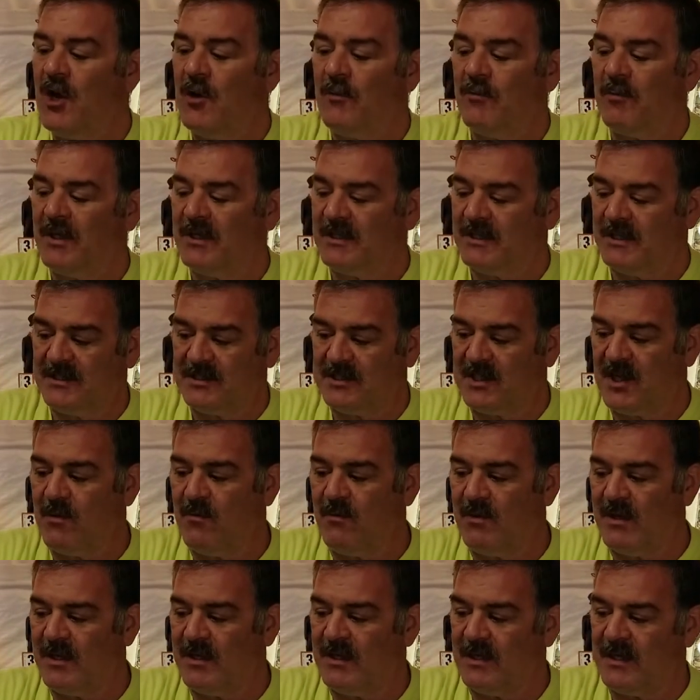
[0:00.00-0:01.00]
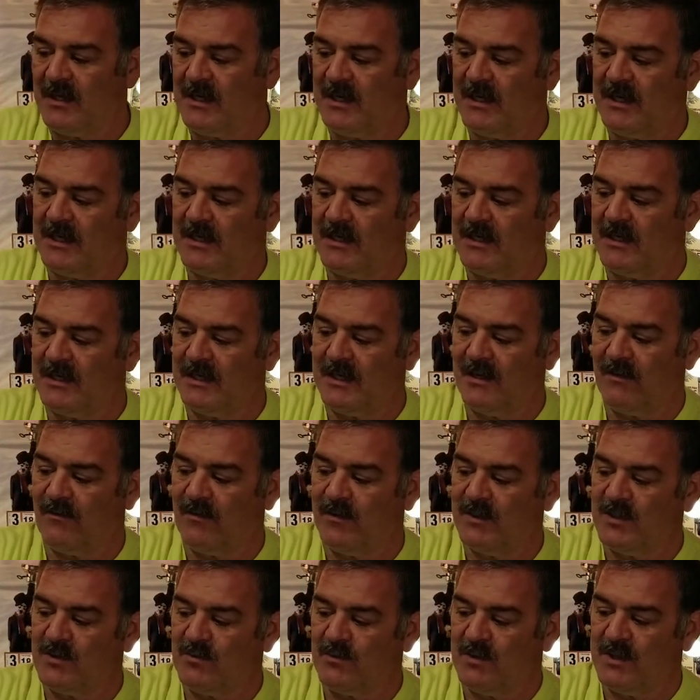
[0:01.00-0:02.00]
but this can be the
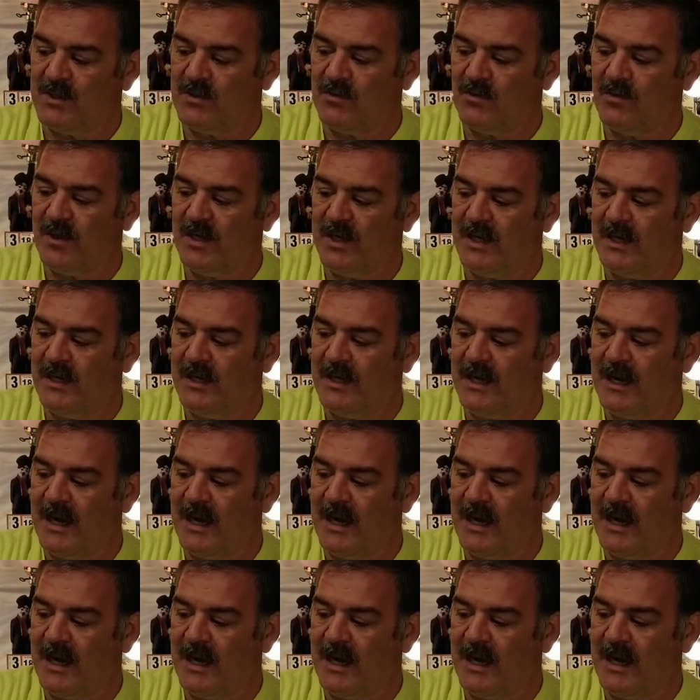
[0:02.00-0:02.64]
difference between